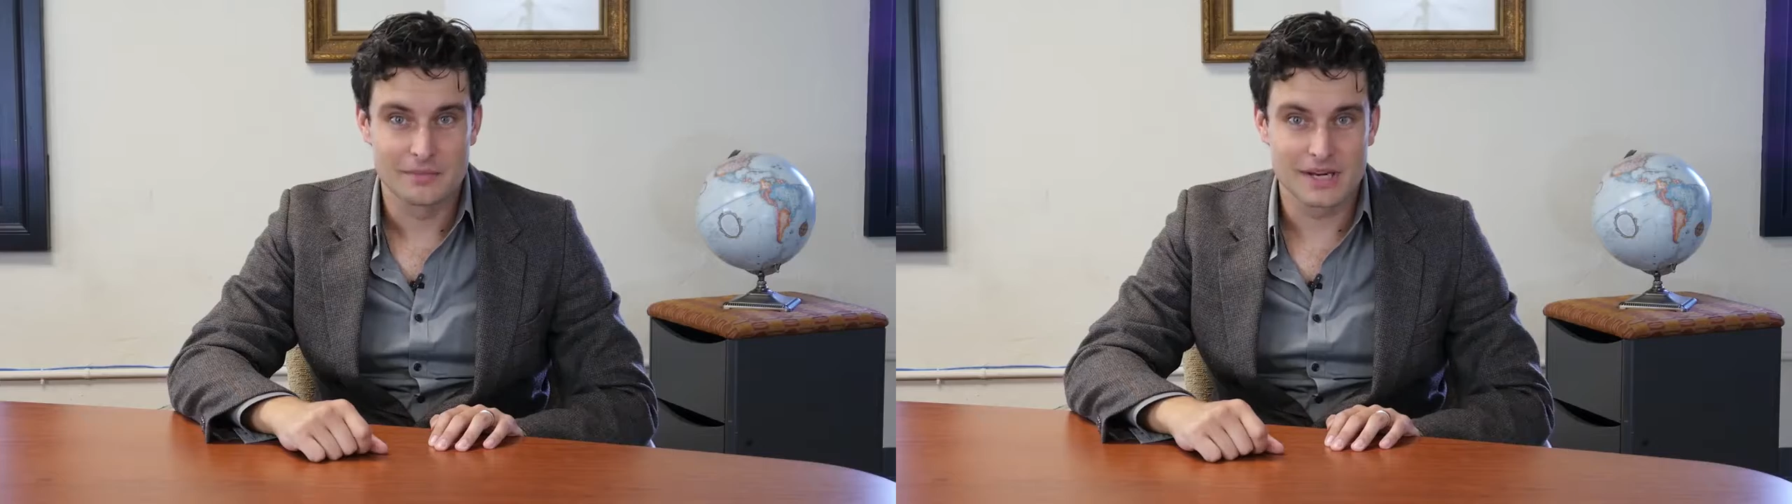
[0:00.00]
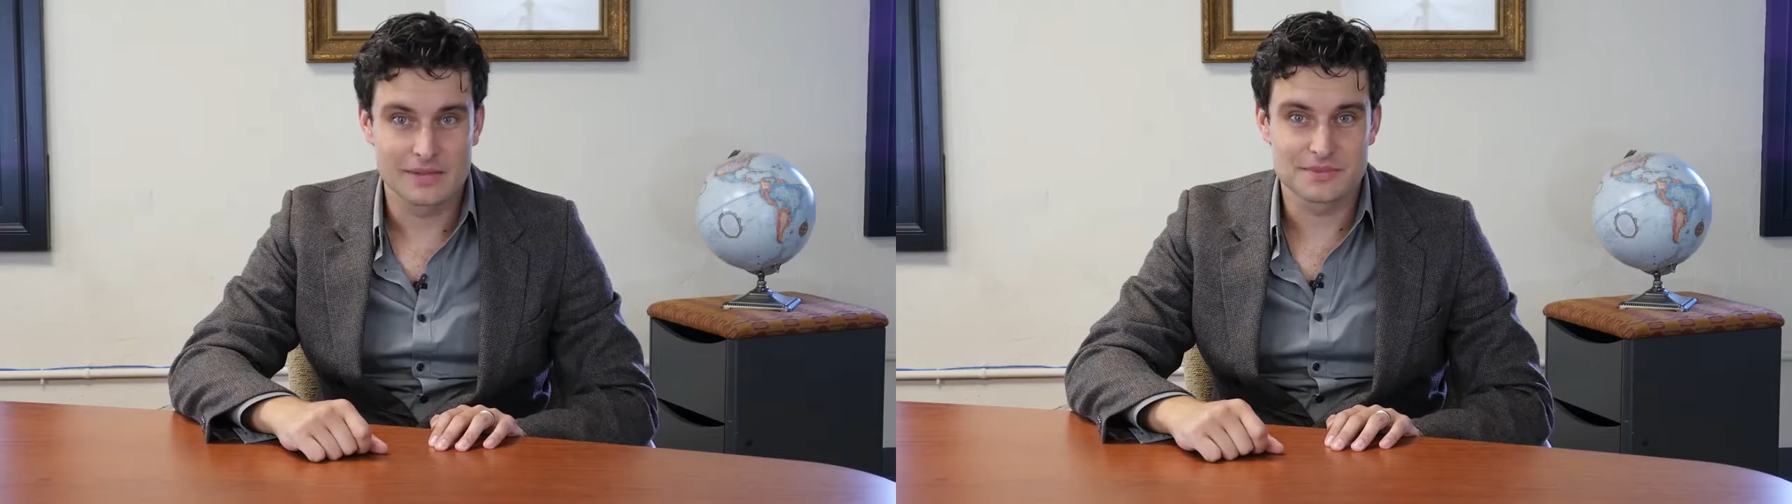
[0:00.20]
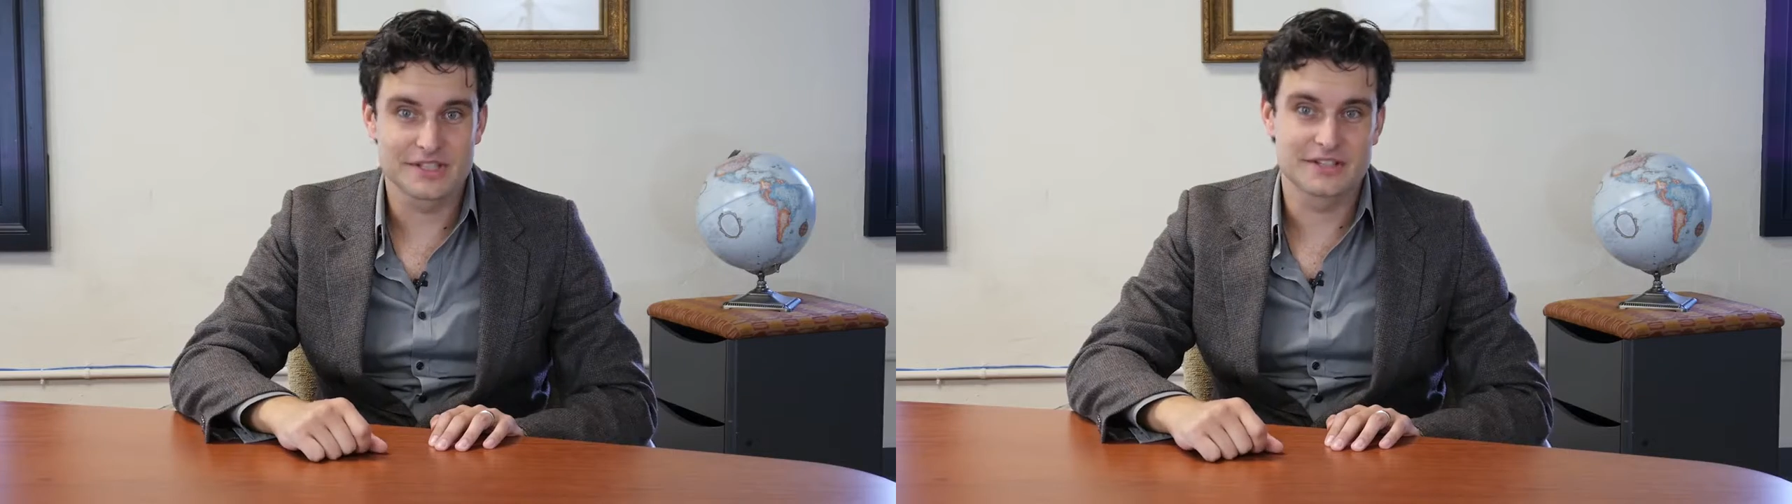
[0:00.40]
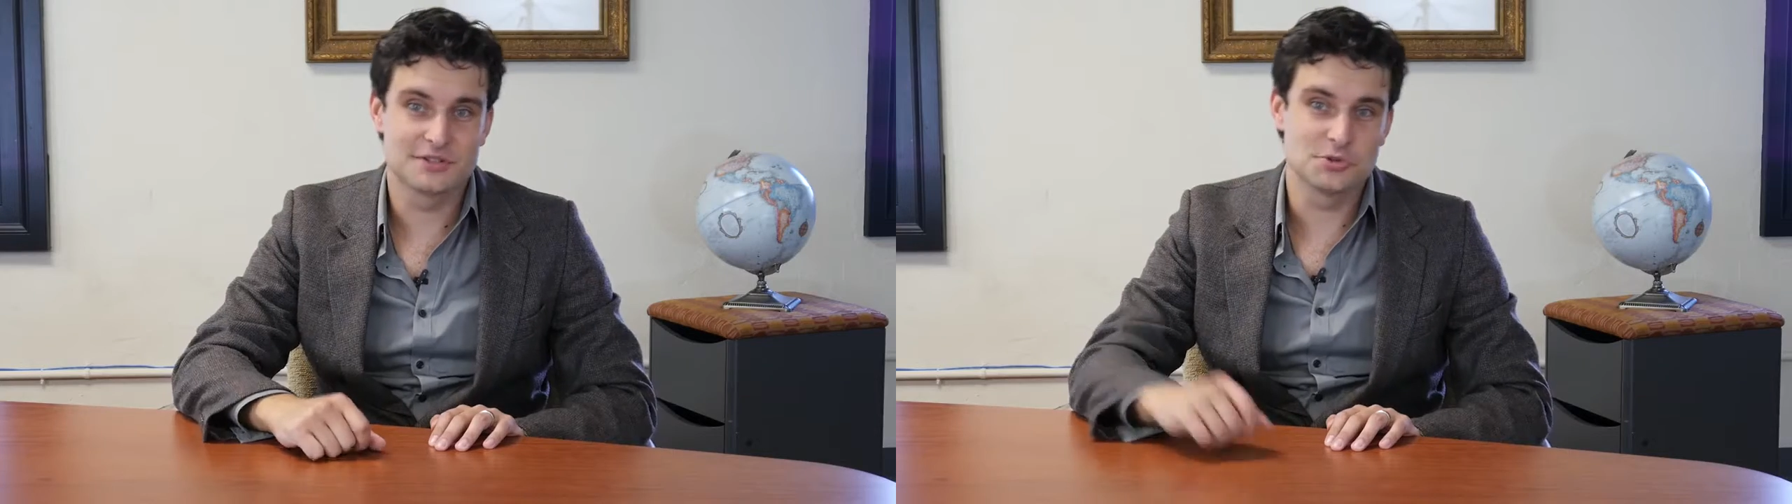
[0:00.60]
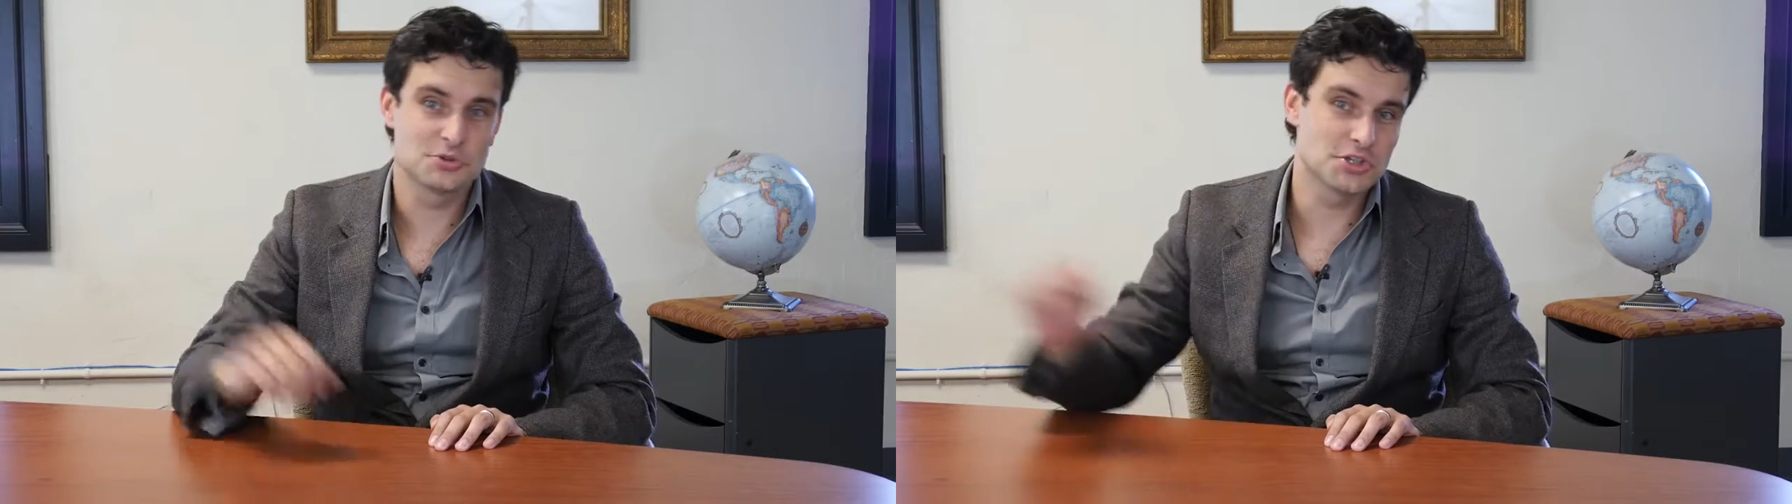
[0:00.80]
My name is Nick
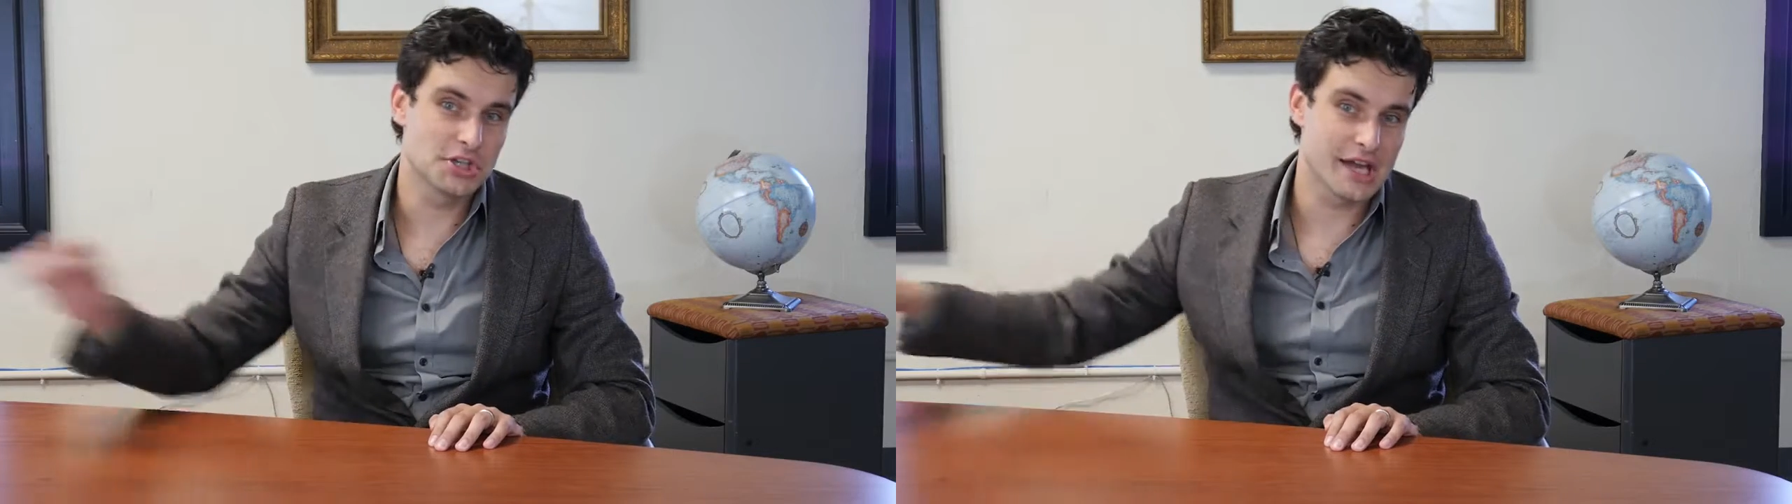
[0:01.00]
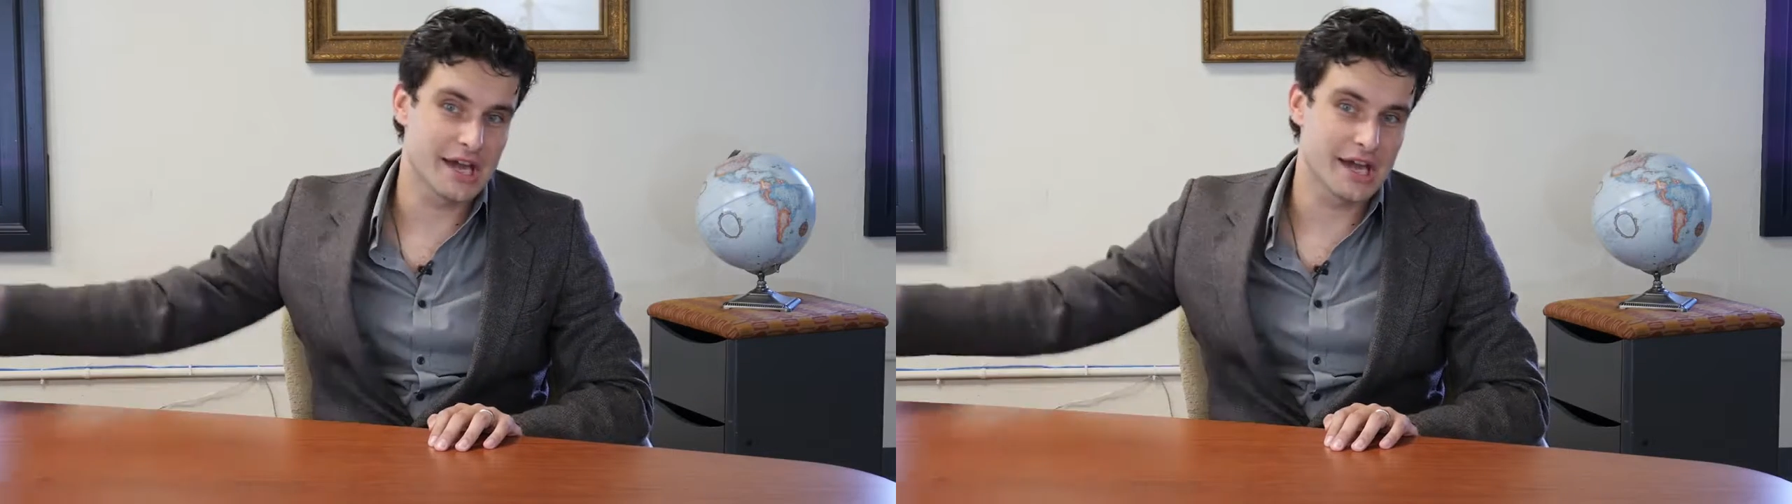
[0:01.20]
Catucci,